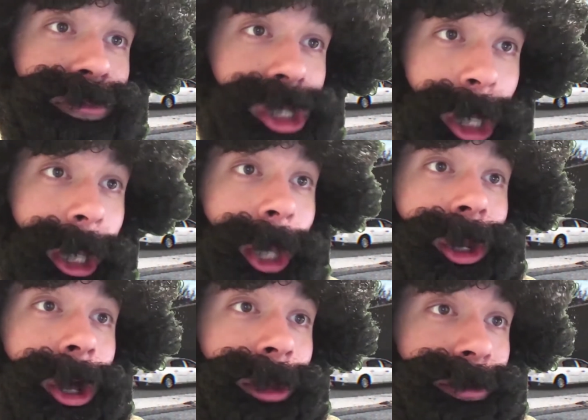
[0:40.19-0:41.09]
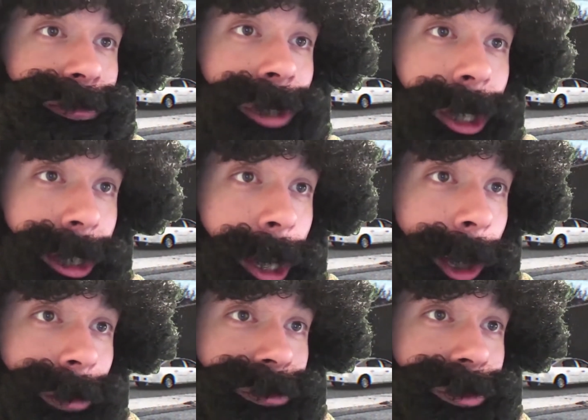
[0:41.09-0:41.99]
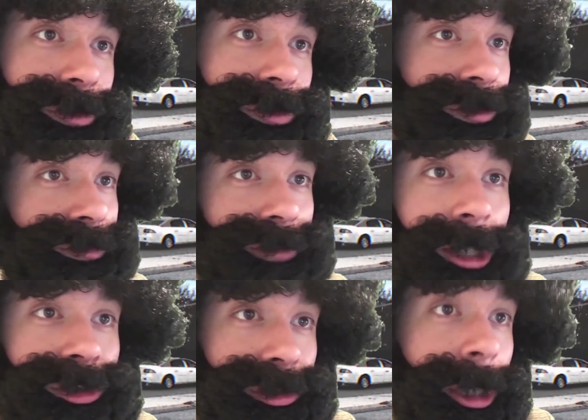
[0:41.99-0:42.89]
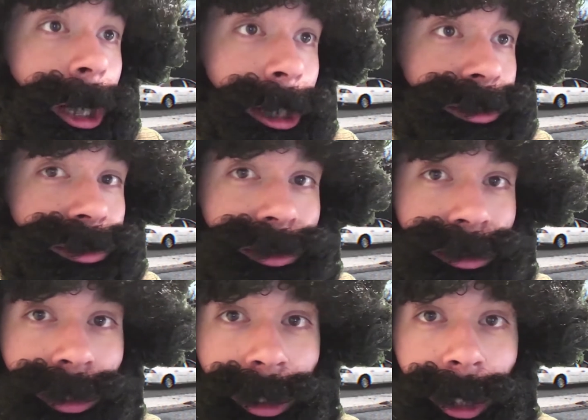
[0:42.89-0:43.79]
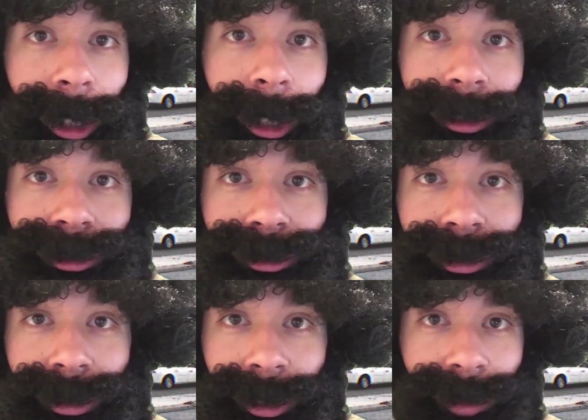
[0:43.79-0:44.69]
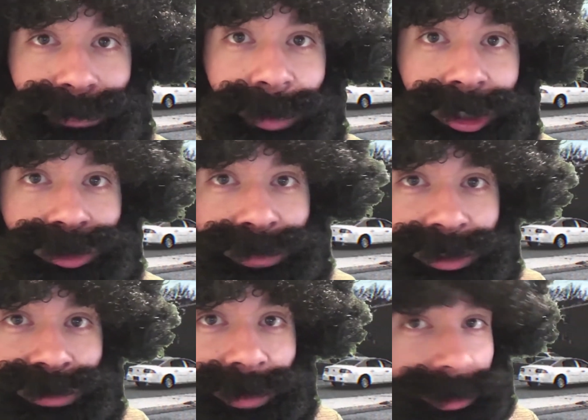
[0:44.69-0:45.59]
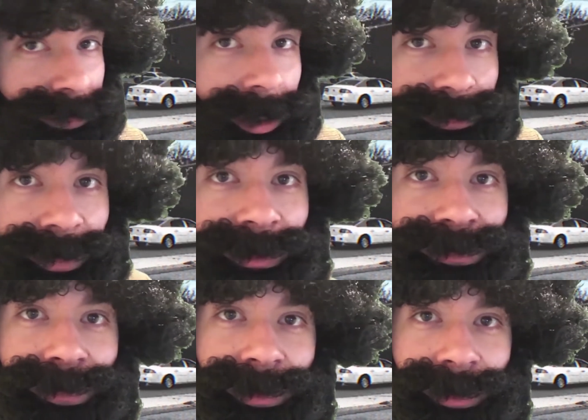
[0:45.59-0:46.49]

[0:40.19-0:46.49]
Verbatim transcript: check out all the great houses and restaurants and and and basements like my basement.